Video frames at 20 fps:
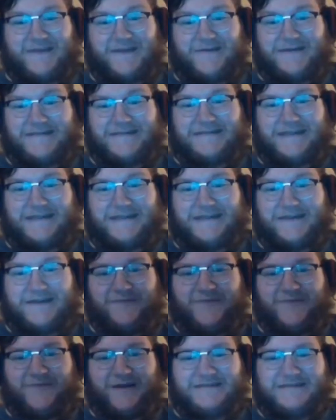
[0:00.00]
scary
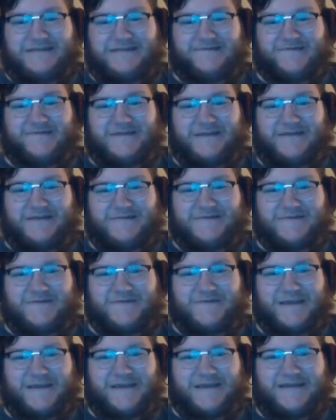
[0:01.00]
proposition for Deltra
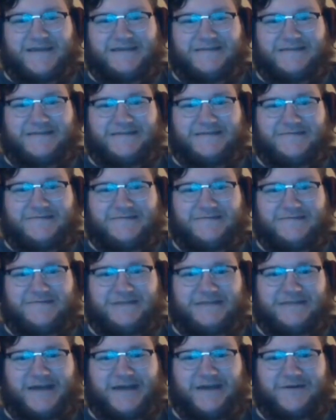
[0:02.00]
because
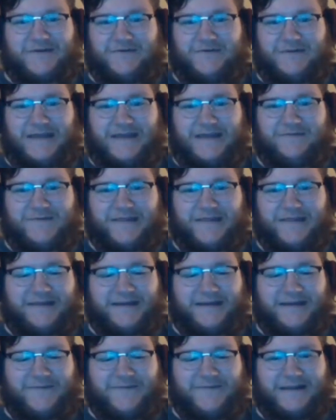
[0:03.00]
she's gone her whole life without
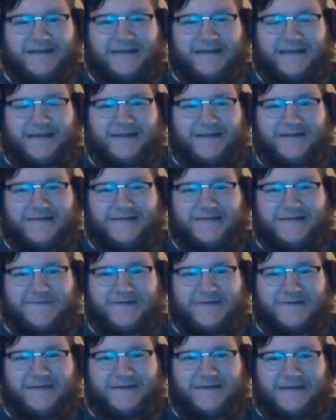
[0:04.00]
anybody taking notice of
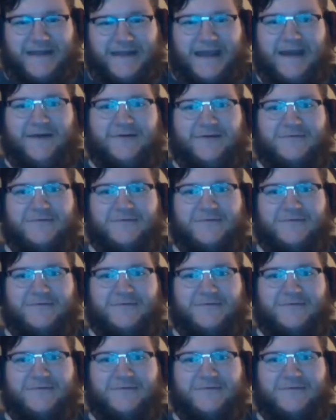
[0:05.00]
her, and now